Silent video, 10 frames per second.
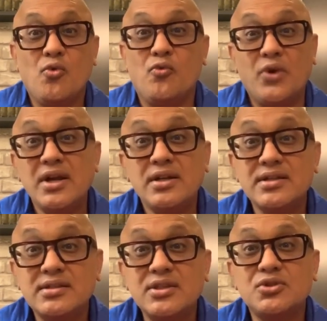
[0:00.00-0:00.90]
Where
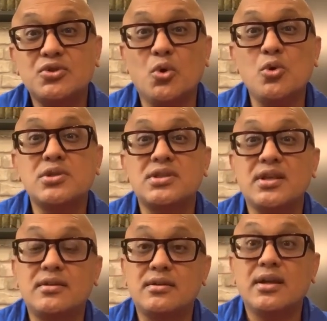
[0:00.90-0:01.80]
does this role sit
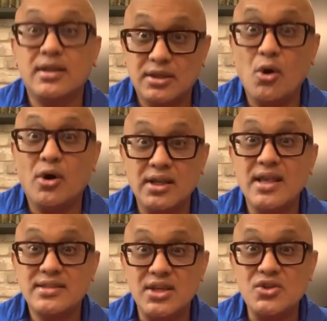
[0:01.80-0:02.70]
in the
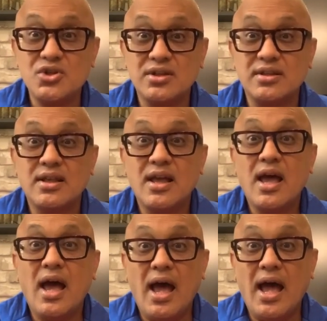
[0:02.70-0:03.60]

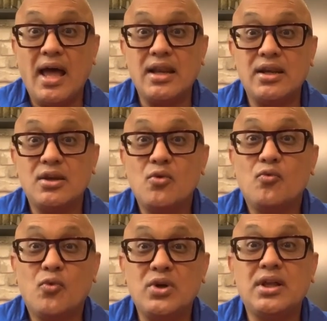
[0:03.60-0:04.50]
organization,
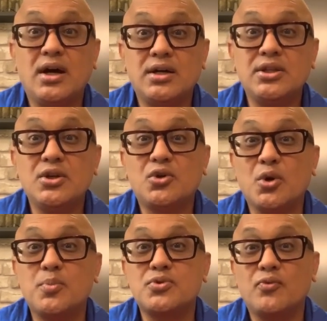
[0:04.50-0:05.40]
and what the other
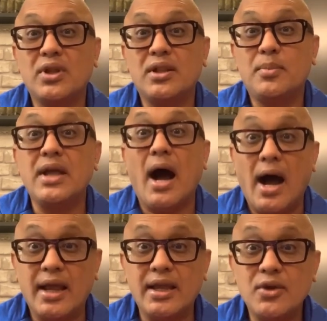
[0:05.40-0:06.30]
groups will be
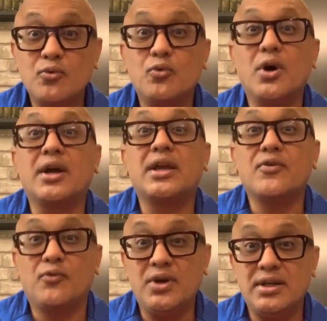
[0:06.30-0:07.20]
I
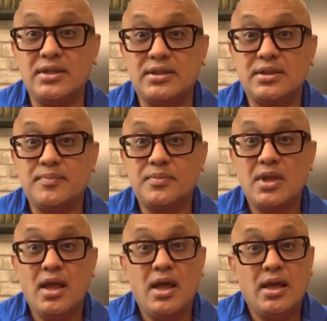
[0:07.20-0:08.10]
working with?
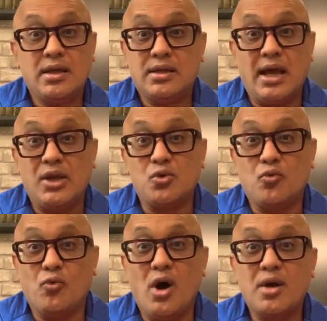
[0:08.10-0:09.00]
Can you
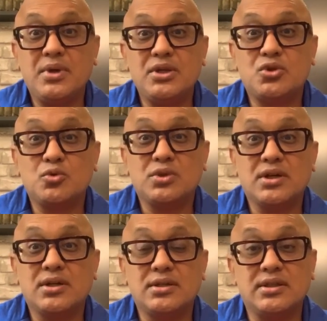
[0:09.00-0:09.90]
walk me through
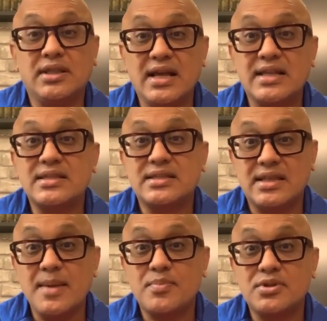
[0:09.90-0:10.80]
the next
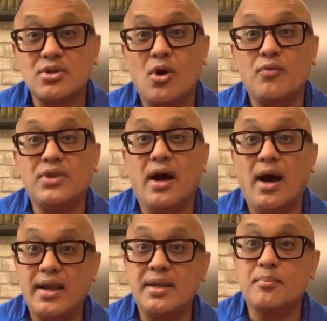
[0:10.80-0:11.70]
steps of the
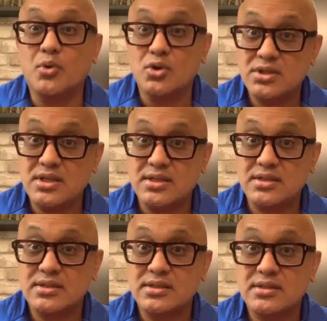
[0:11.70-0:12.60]
hiring process?
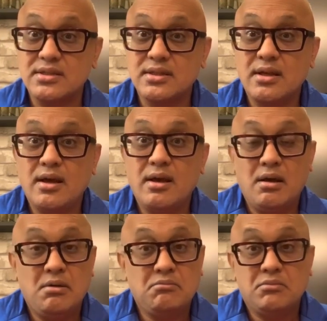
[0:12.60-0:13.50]

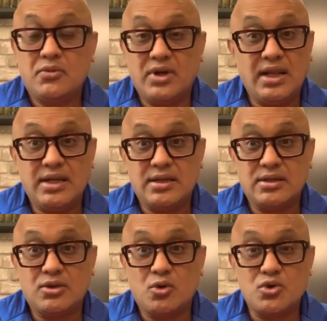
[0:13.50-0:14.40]

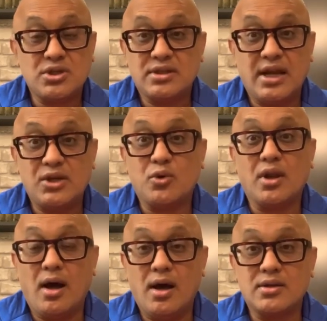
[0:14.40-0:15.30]
Related question that you
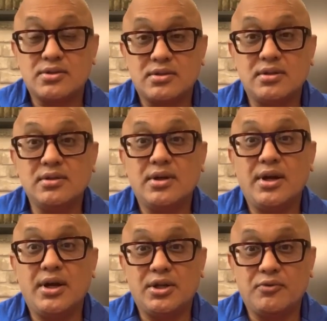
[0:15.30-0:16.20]
can ask the
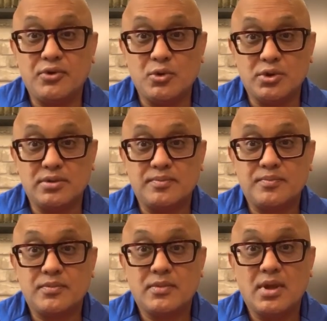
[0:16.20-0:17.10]
interviewer.
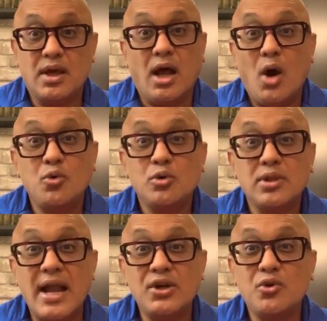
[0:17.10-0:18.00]
And how to
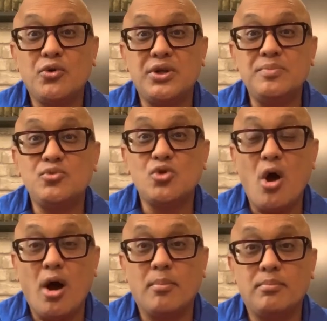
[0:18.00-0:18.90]
land your dream
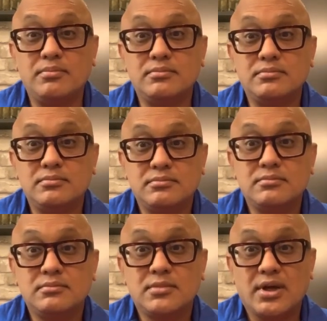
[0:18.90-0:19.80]
job.
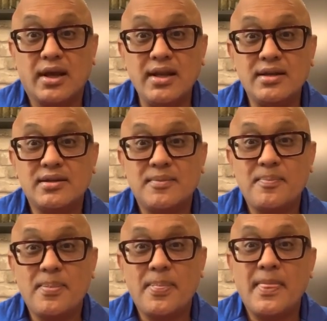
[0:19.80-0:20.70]

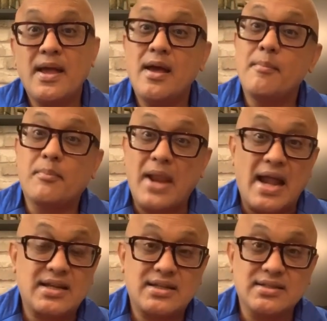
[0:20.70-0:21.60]
Correct?
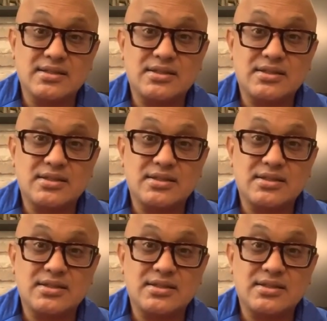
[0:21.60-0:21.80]
Practice.